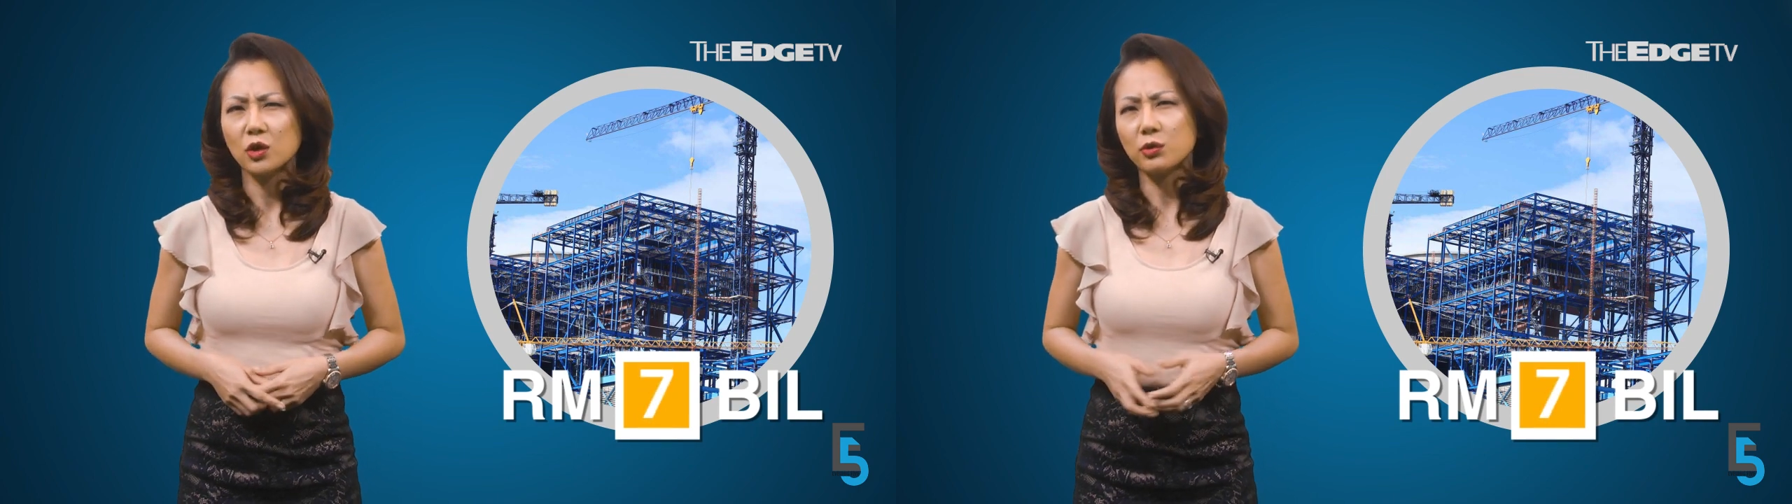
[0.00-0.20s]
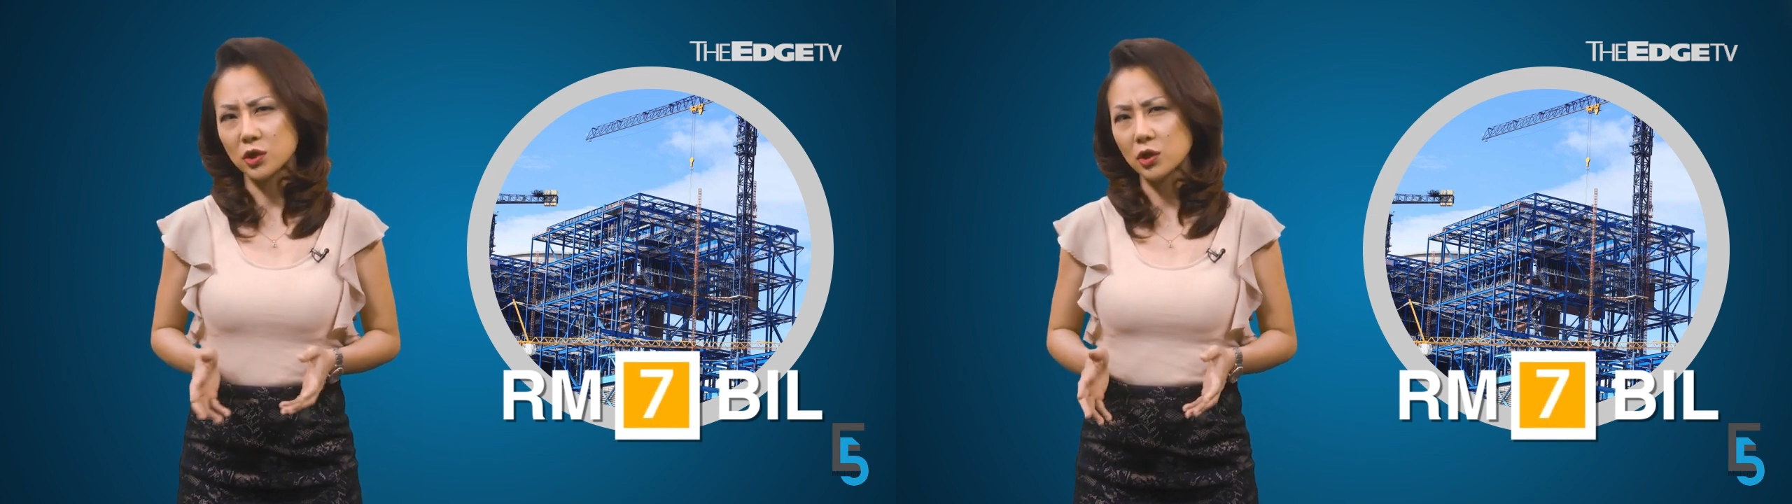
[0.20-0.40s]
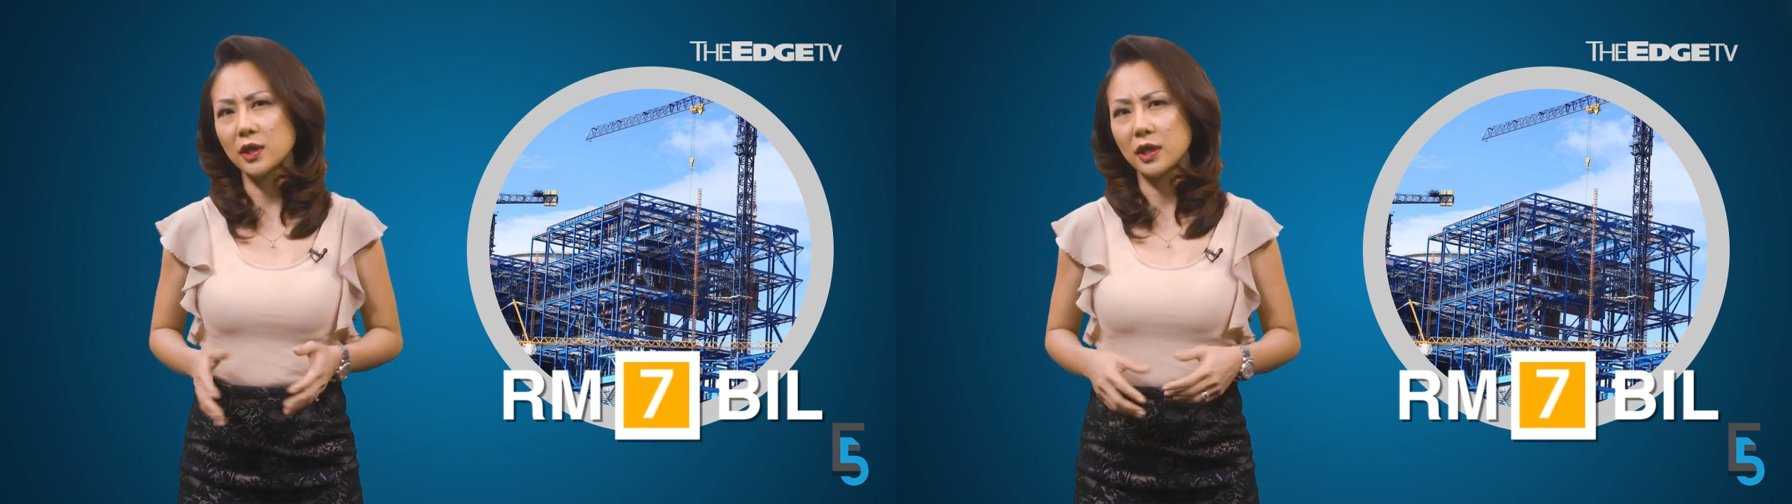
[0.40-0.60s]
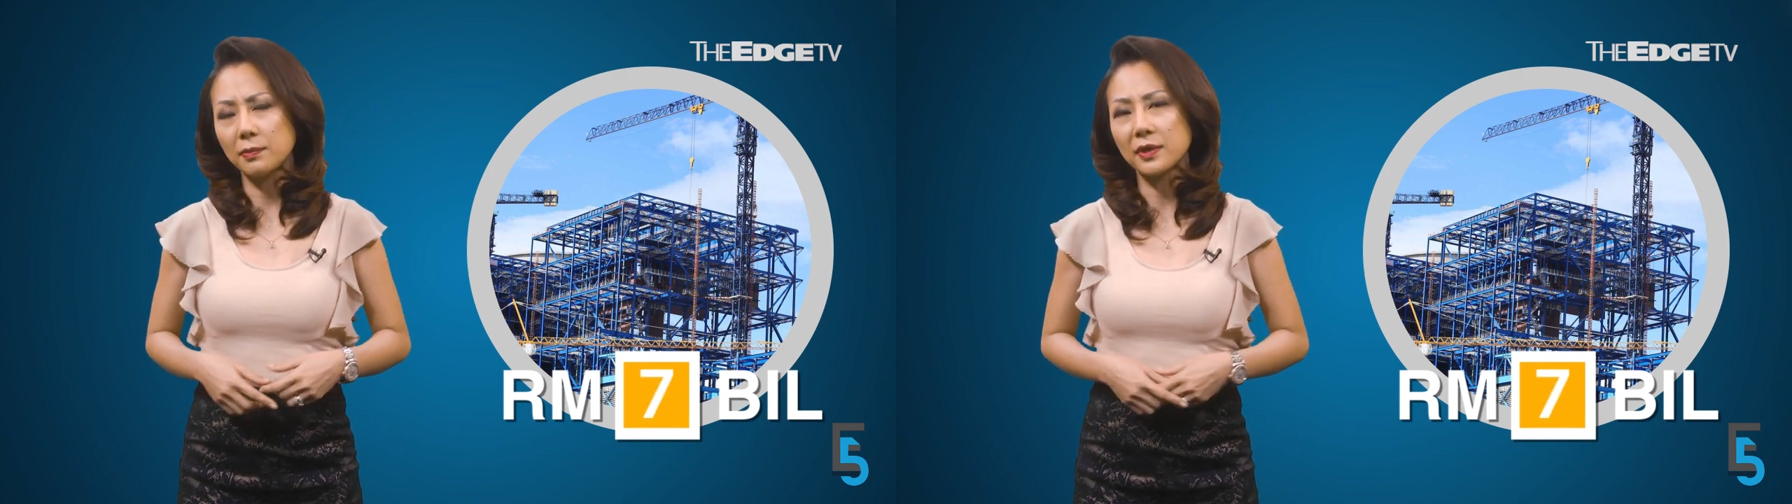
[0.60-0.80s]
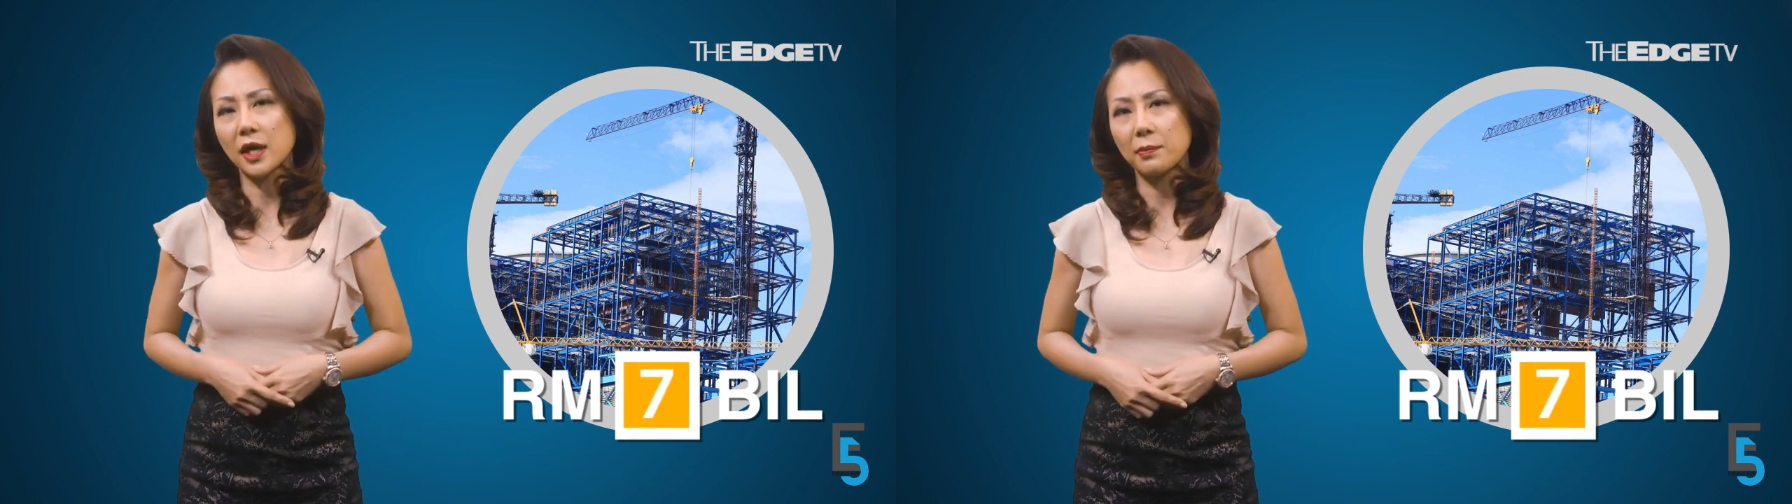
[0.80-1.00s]
which should
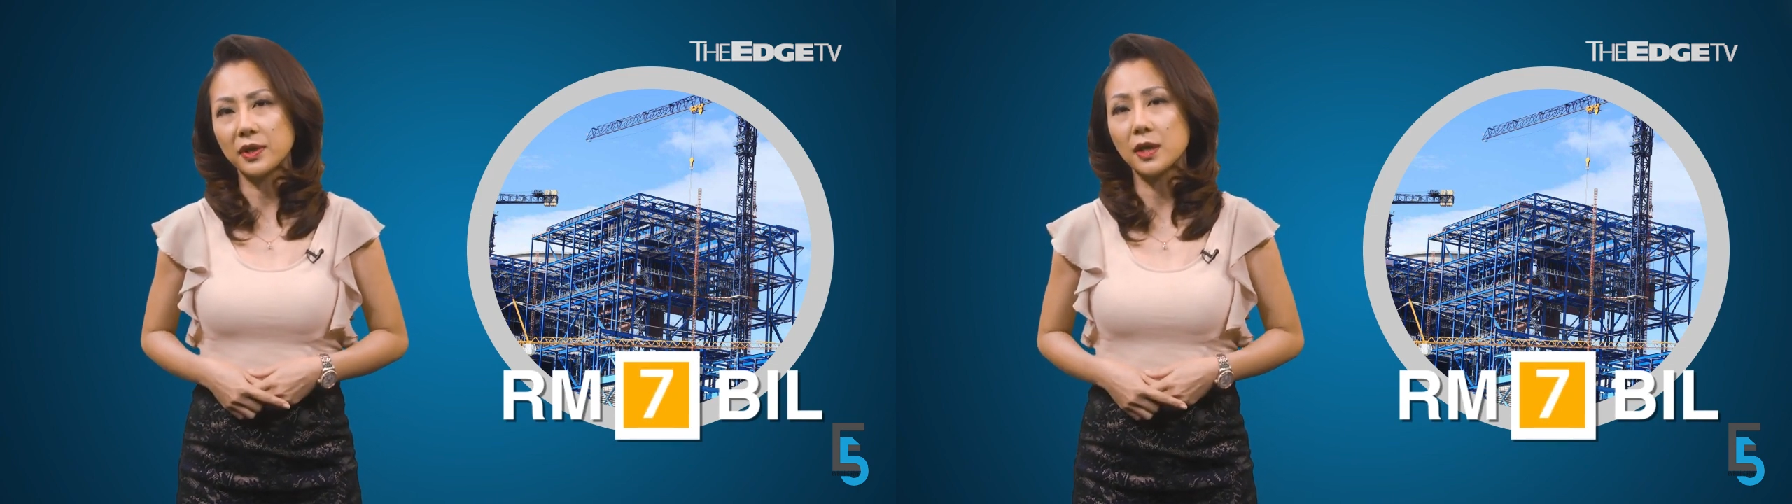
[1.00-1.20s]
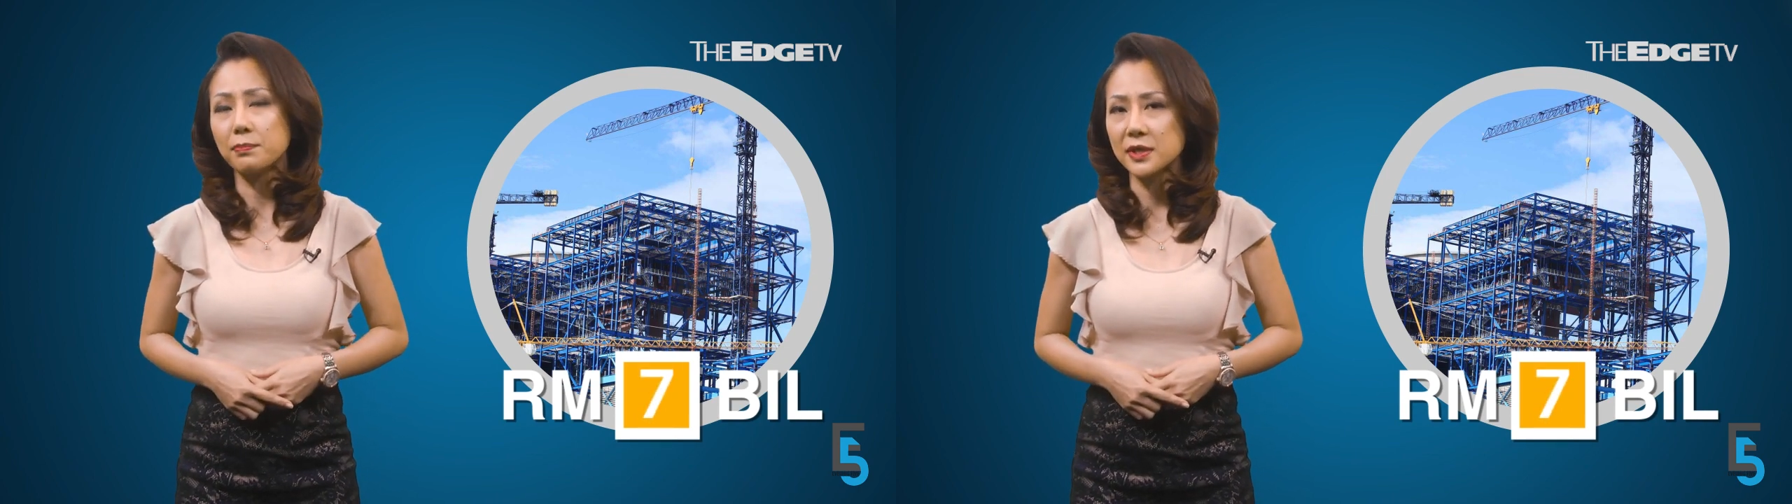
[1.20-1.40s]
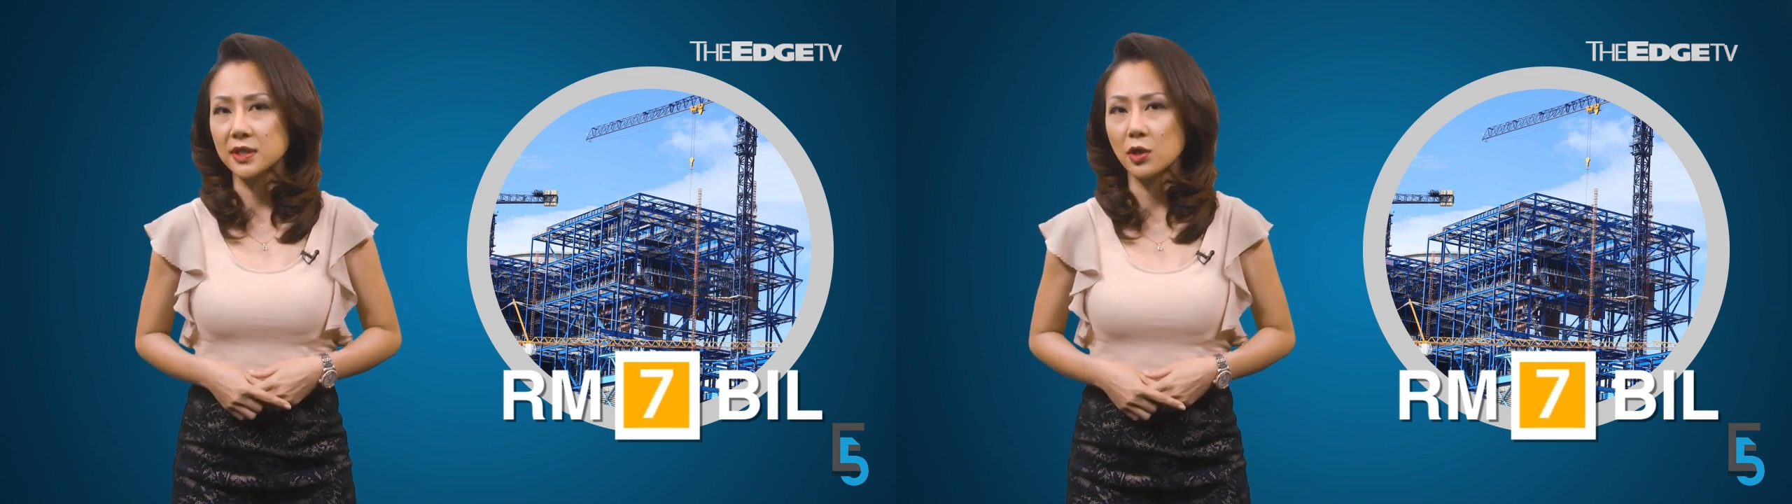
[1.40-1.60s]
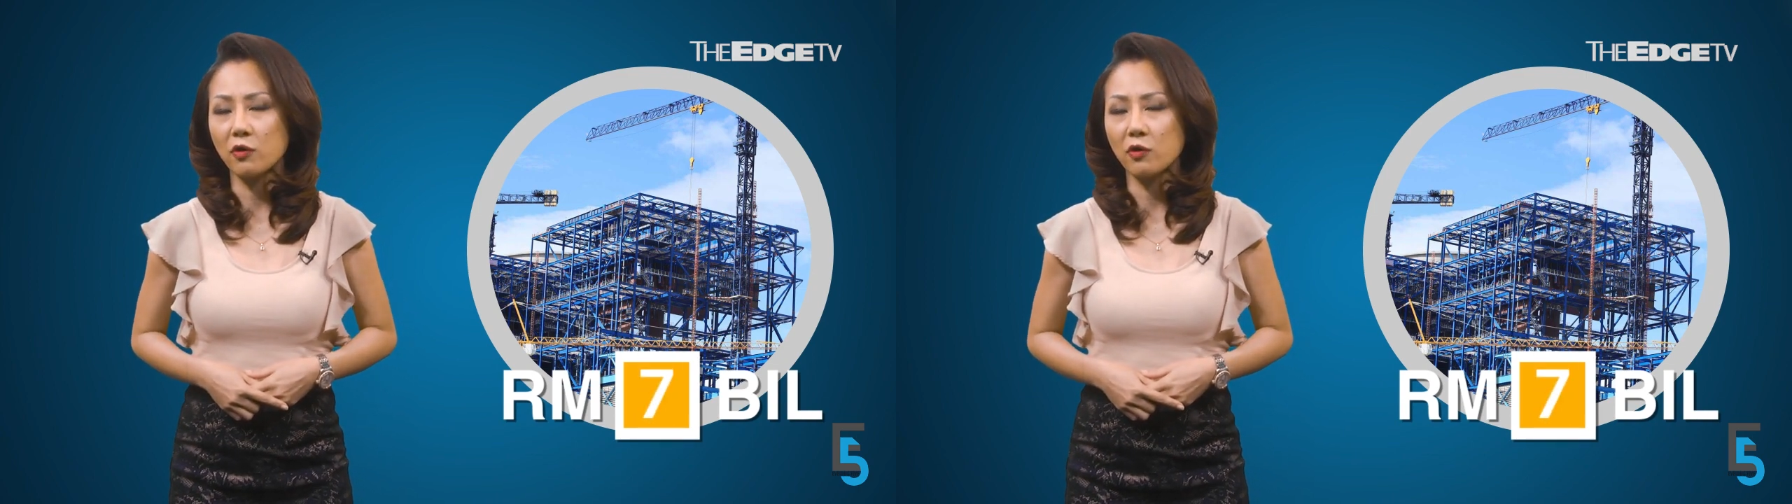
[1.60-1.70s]
keep the company busy